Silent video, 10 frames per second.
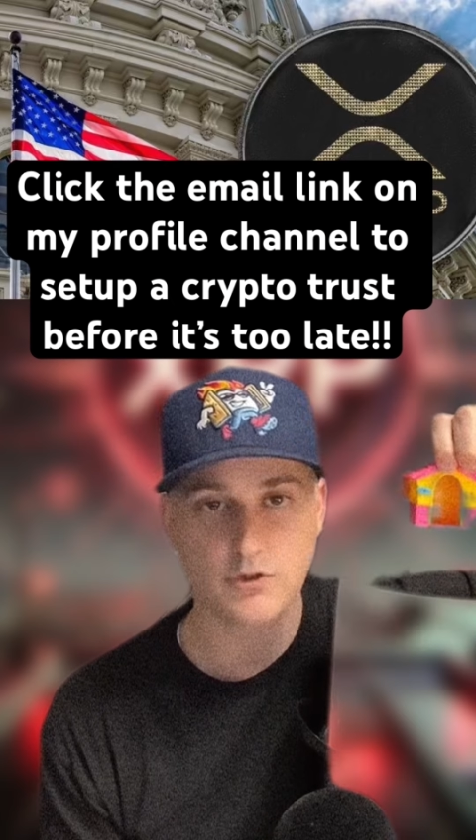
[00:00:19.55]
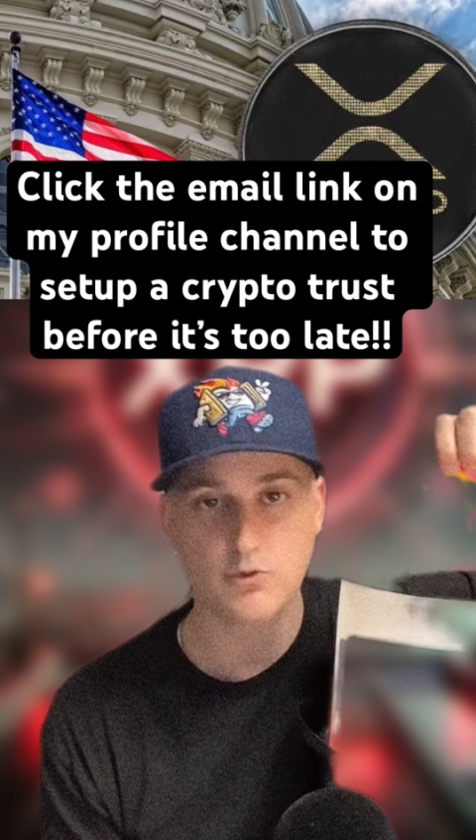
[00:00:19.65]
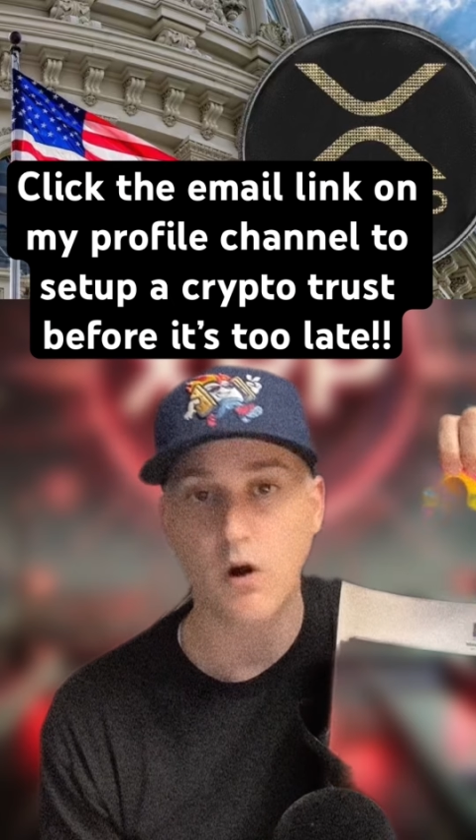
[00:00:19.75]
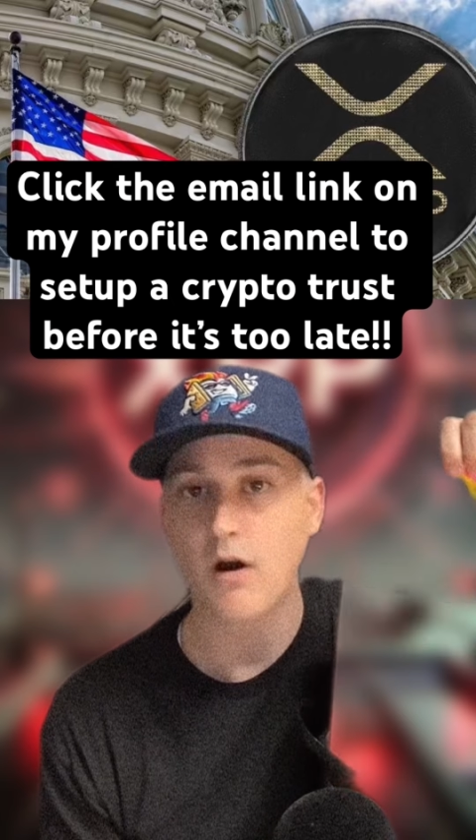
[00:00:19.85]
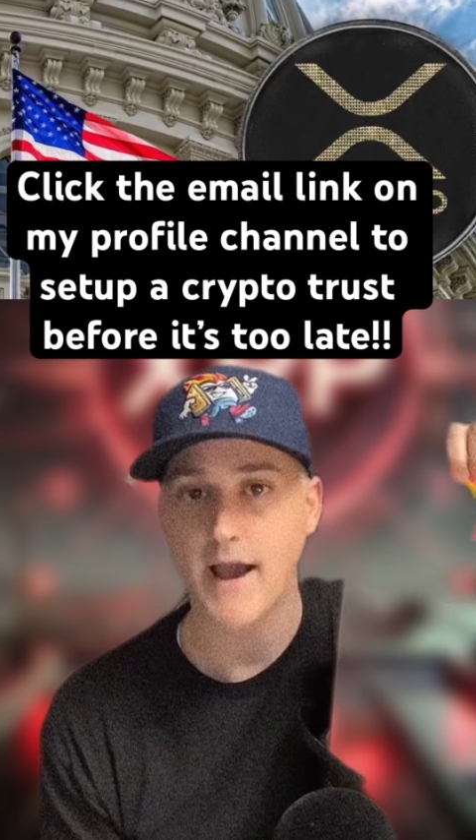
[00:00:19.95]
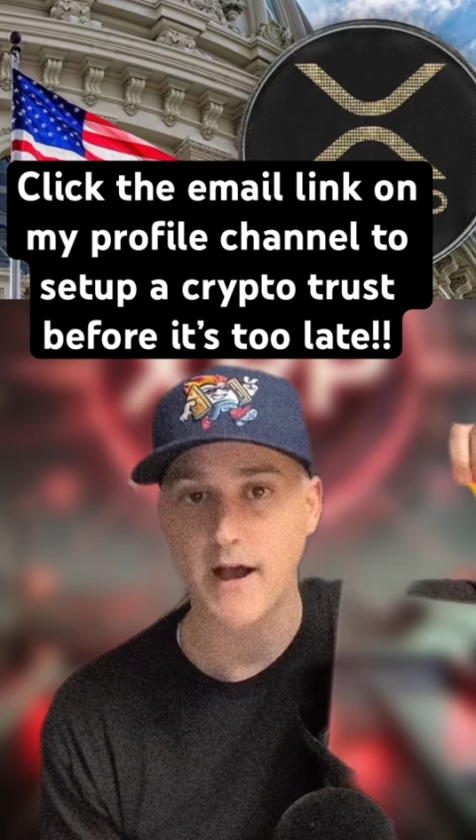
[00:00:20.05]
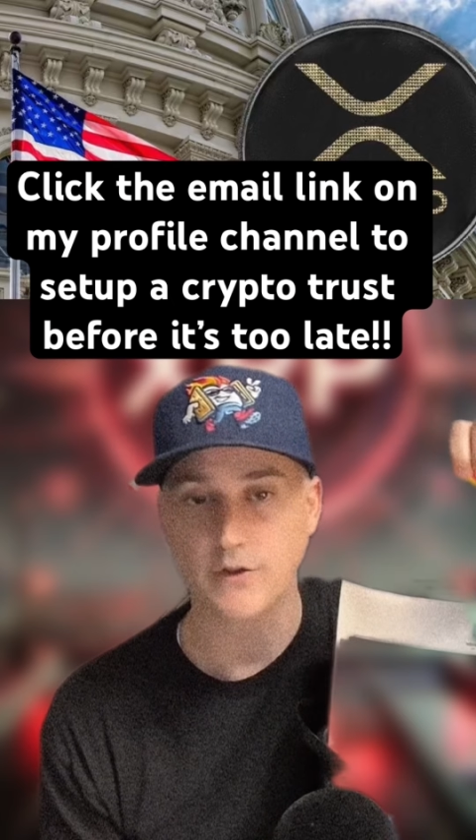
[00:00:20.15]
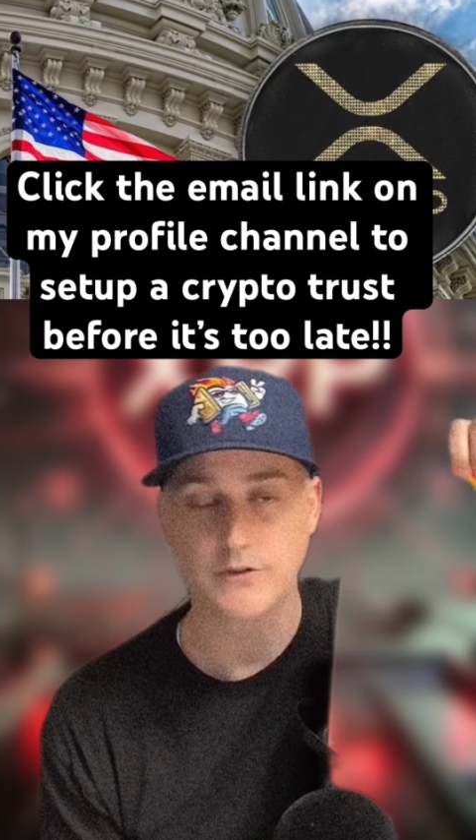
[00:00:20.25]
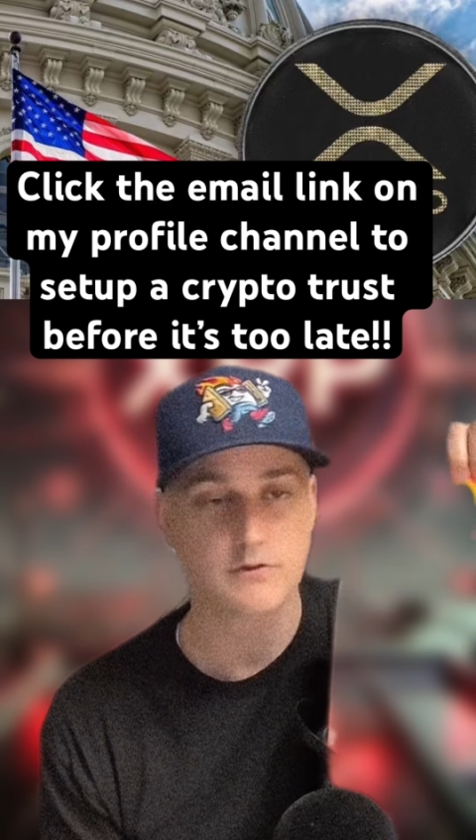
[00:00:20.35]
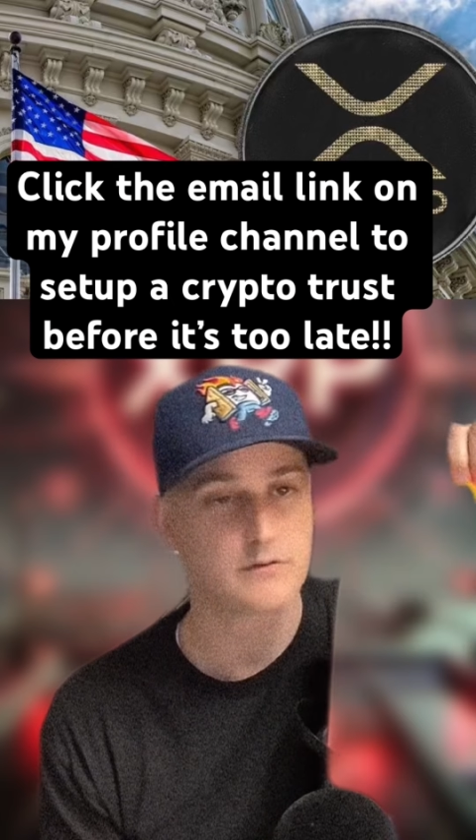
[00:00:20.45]
to our
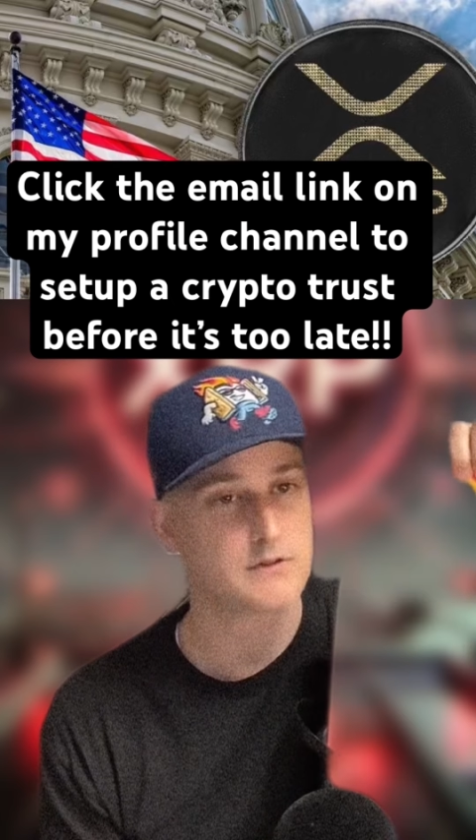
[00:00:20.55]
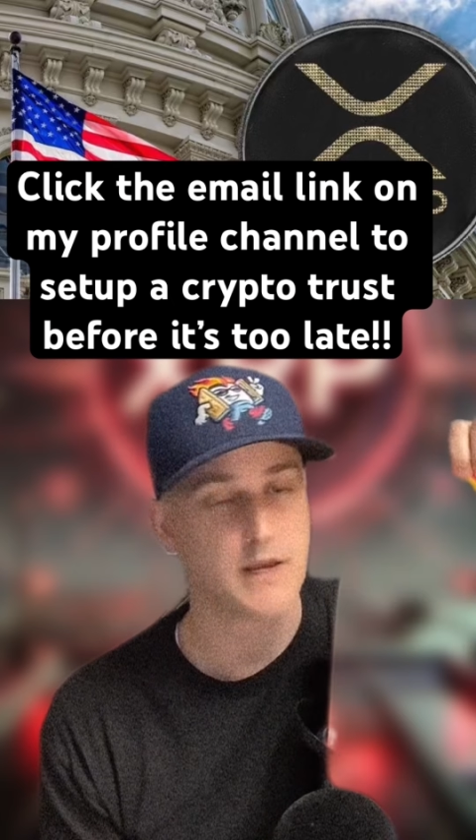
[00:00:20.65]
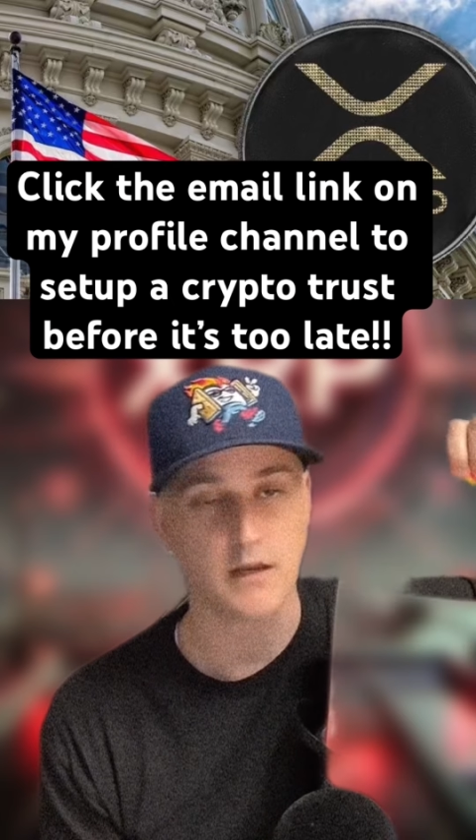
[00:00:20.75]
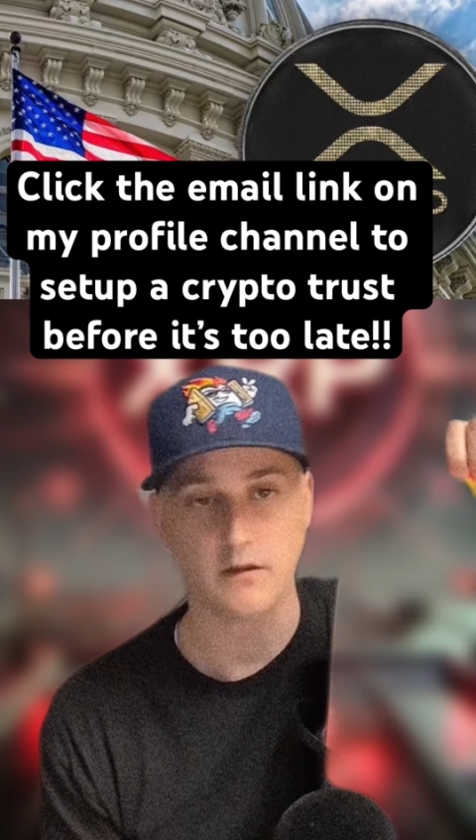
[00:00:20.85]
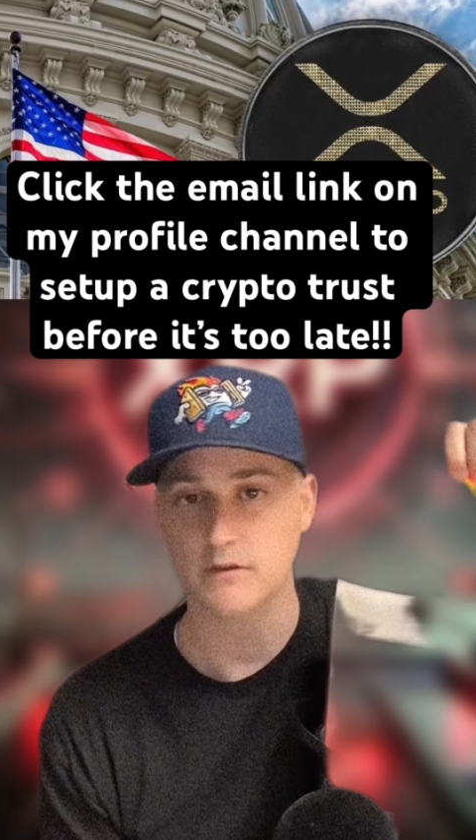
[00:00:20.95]
house saying